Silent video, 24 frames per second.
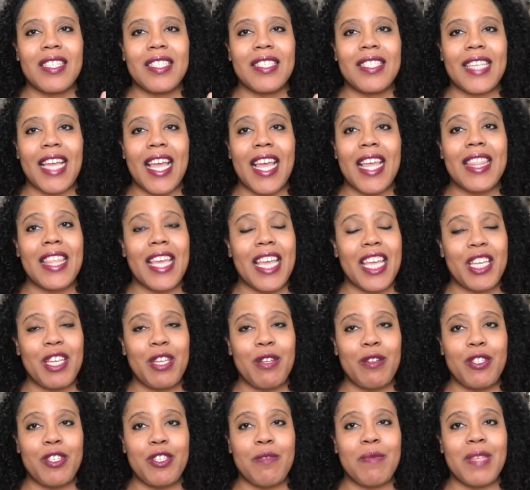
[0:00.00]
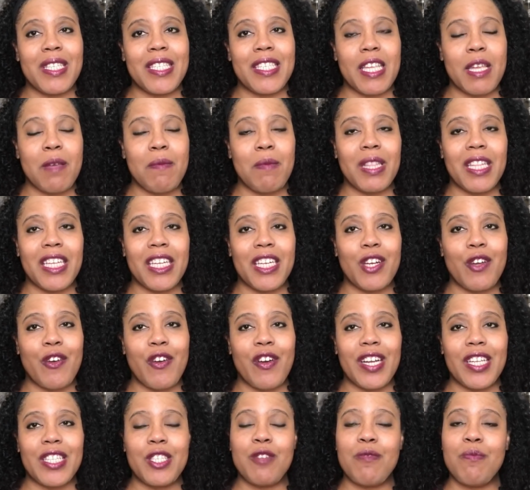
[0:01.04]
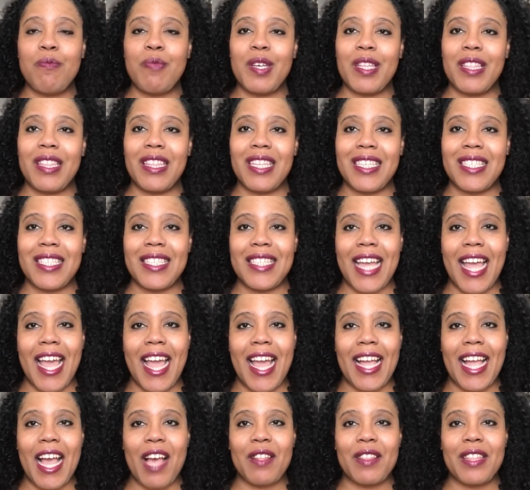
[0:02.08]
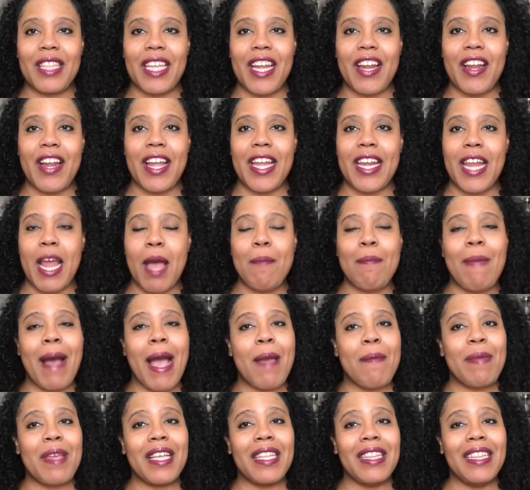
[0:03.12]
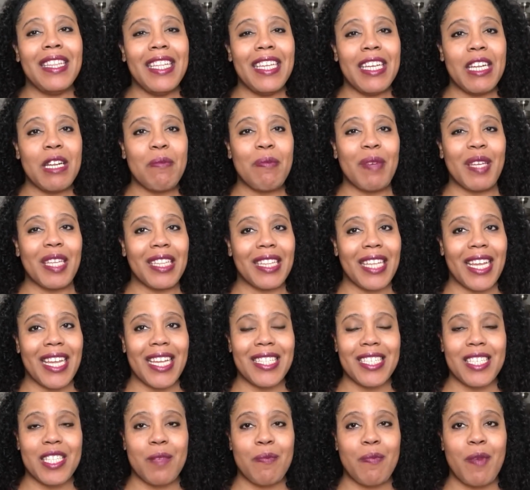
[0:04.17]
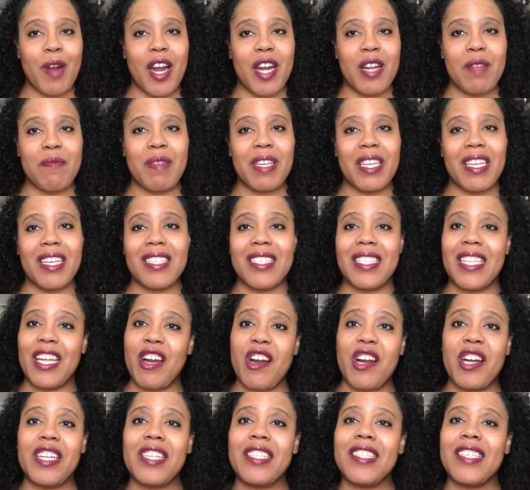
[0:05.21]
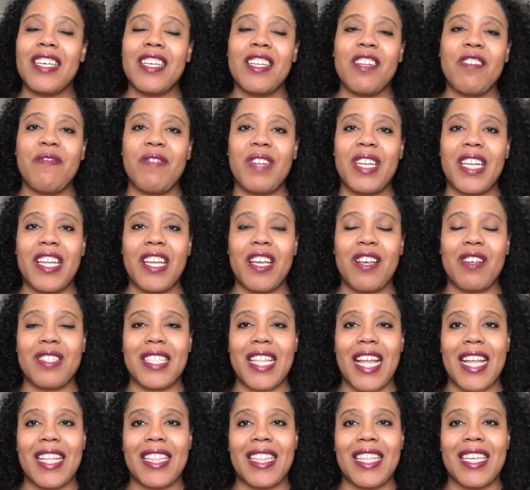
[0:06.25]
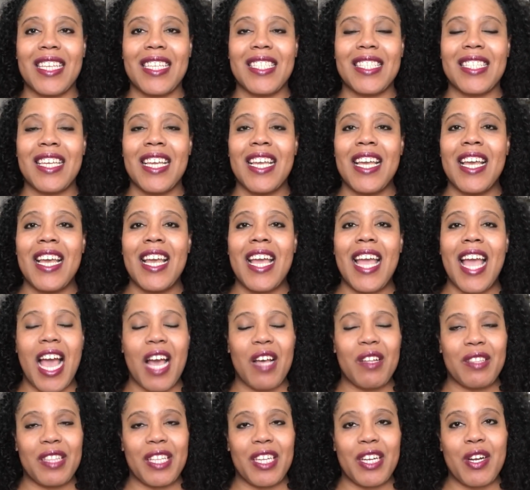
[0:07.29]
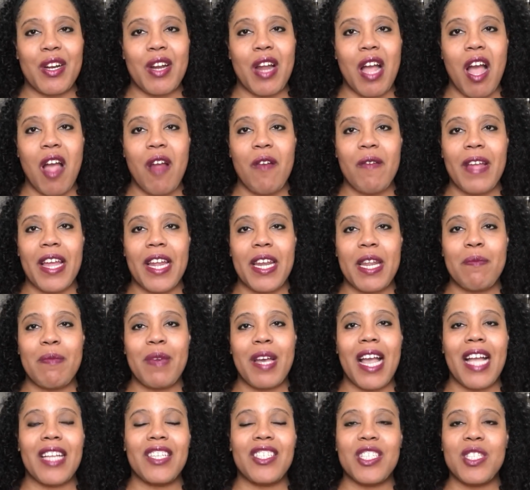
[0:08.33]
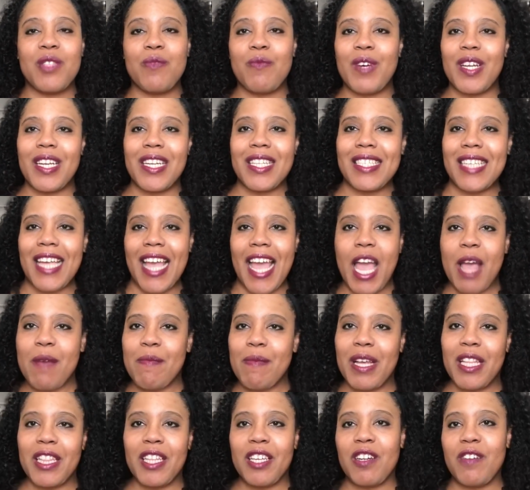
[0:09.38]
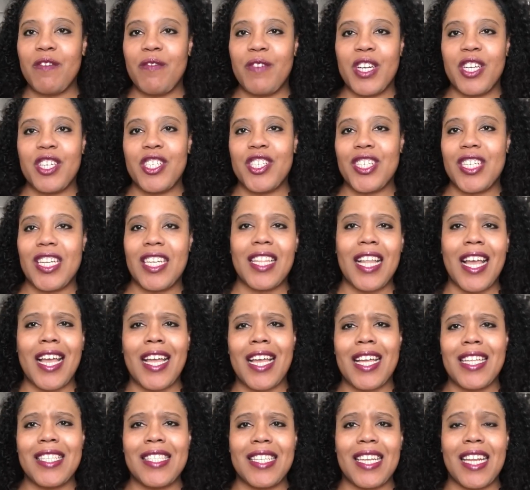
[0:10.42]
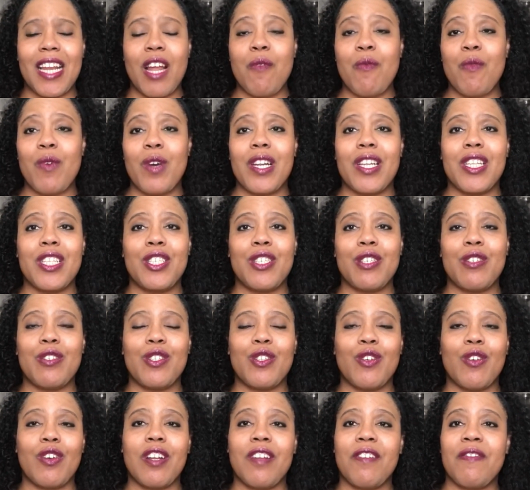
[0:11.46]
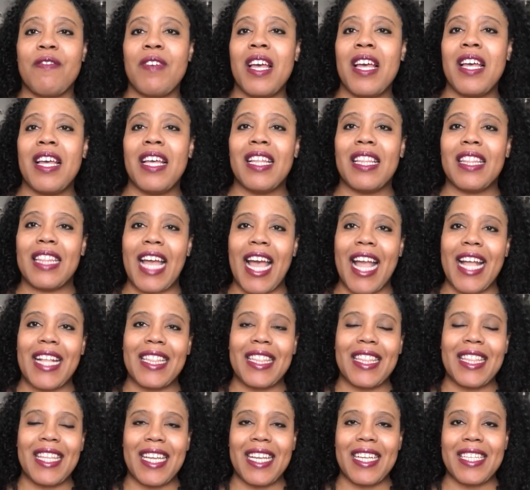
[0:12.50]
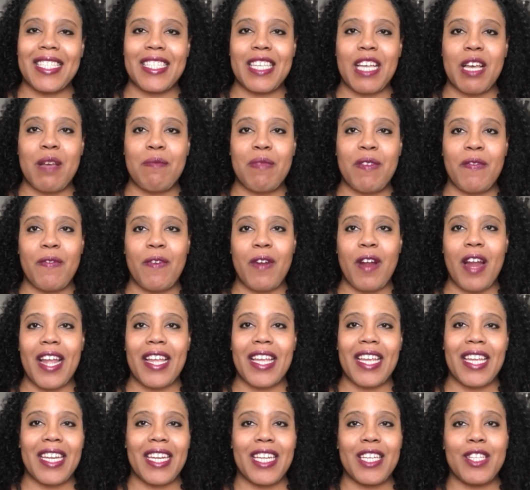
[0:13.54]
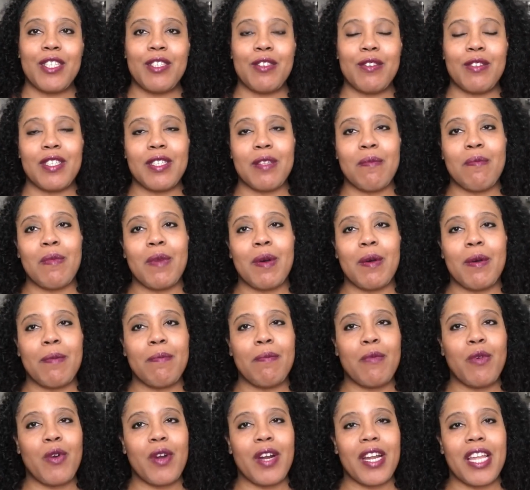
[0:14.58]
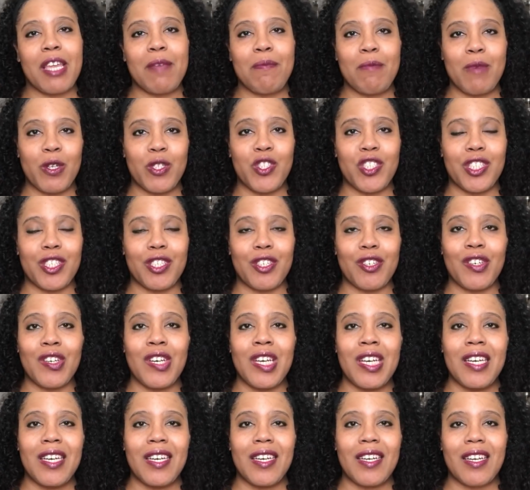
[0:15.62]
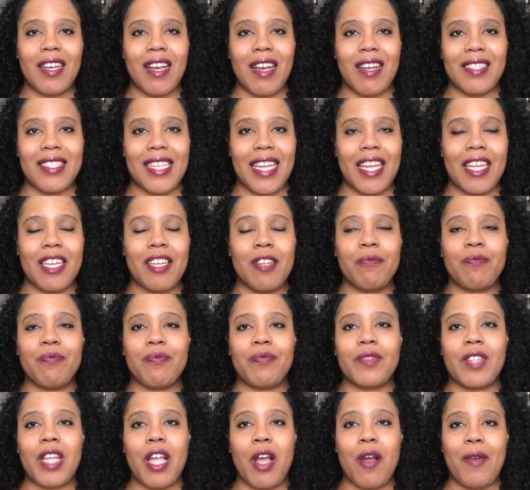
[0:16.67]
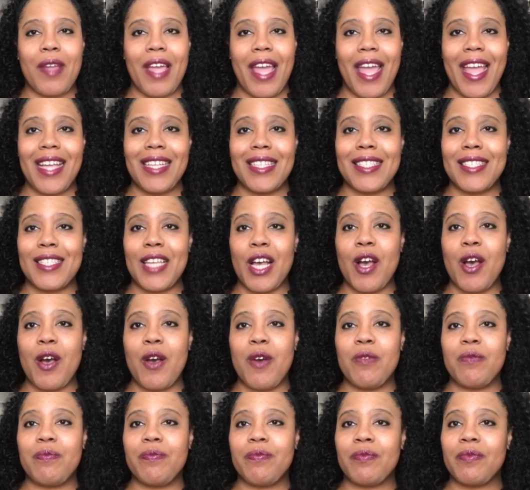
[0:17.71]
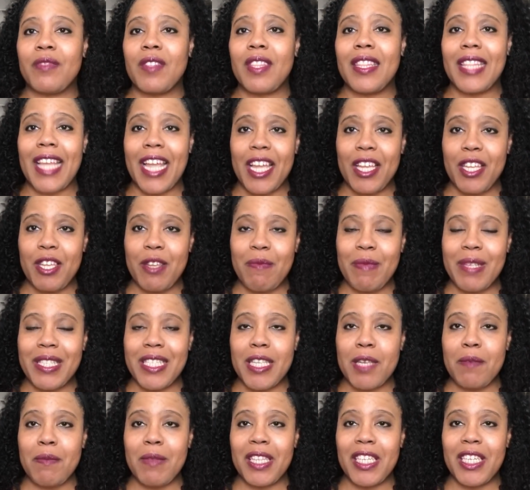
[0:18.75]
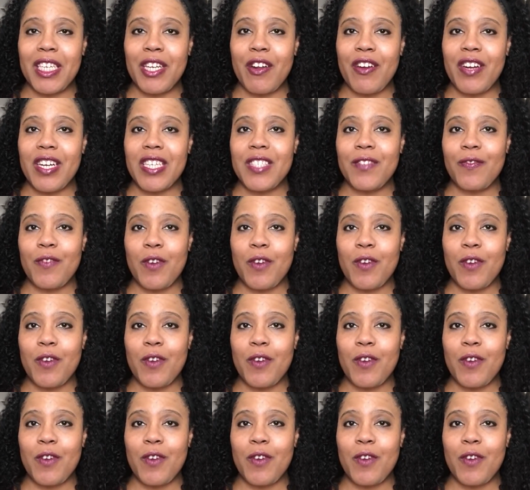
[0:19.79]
say thank you to Miss Emily Norris, who put this tag out there. And I might be a little bit late to the party because there are a ton of videos like this out there already, but I just wanted to add my little version. And like I said, I wanted to sort of lighten things up before I get into some more emotional content. Okay, so thank you, Miss Emily Norris,